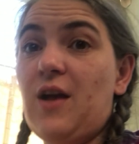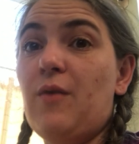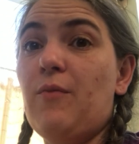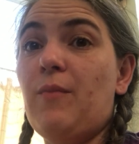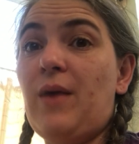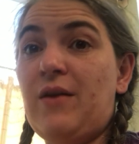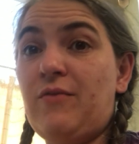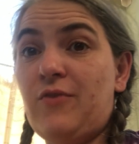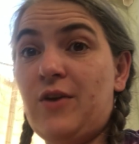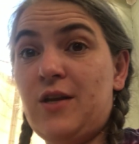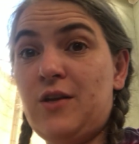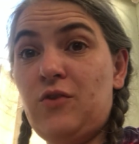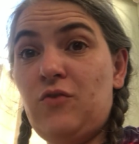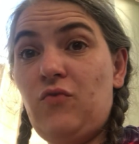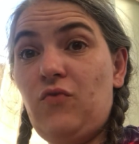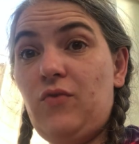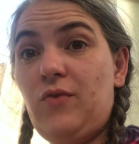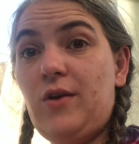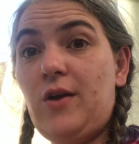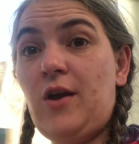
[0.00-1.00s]
my friend
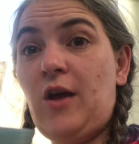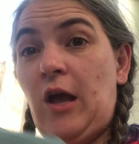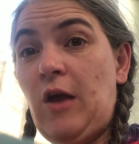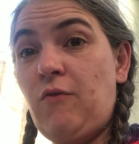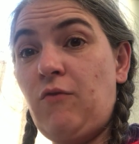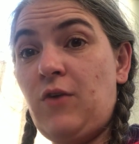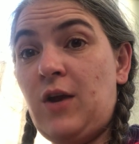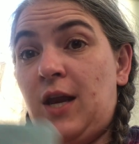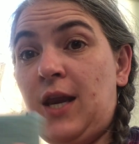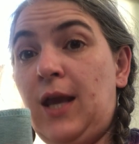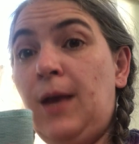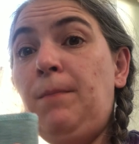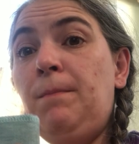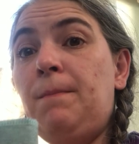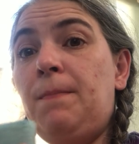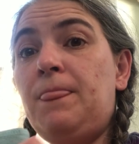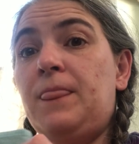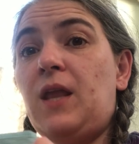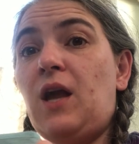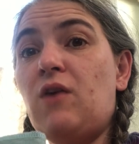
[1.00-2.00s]
Rainy
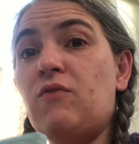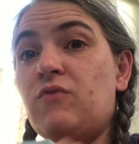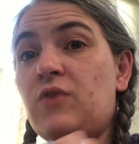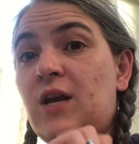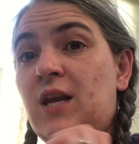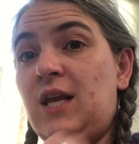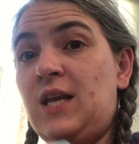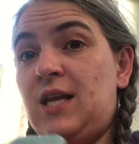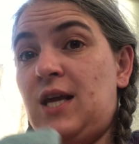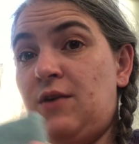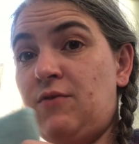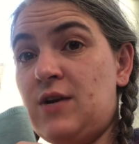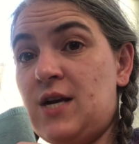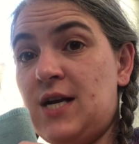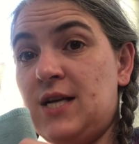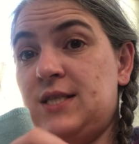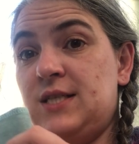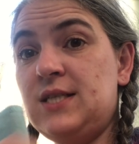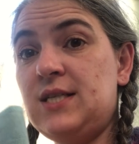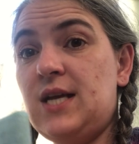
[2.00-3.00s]
of Rainy Day
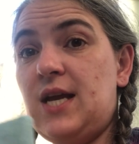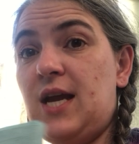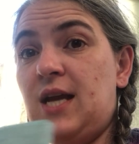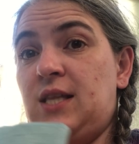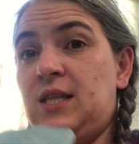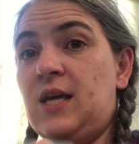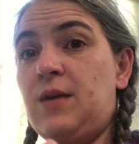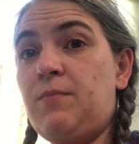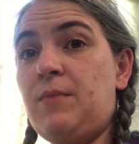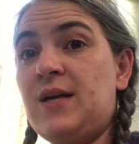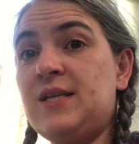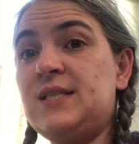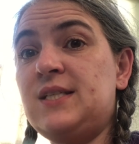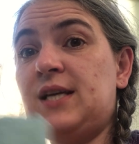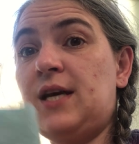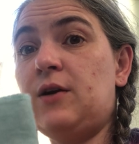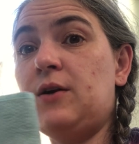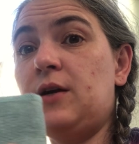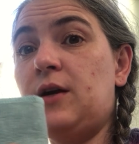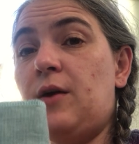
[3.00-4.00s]
Raids, and then
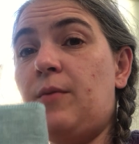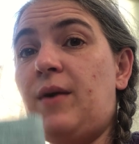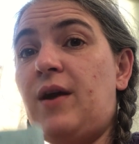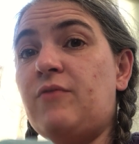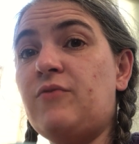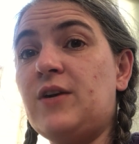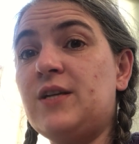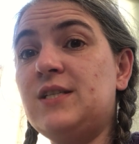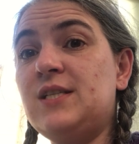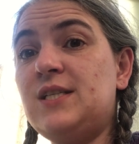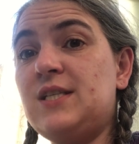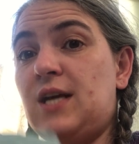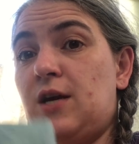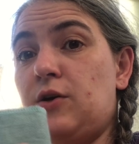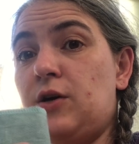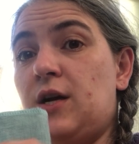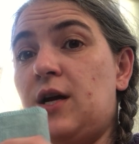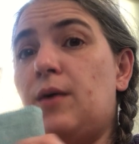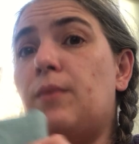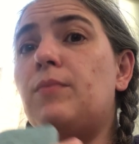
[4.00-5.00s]
my friend
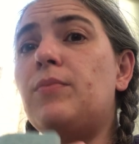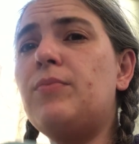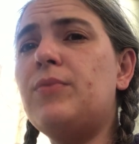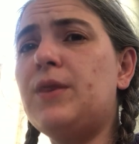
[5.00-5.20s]
Sarah,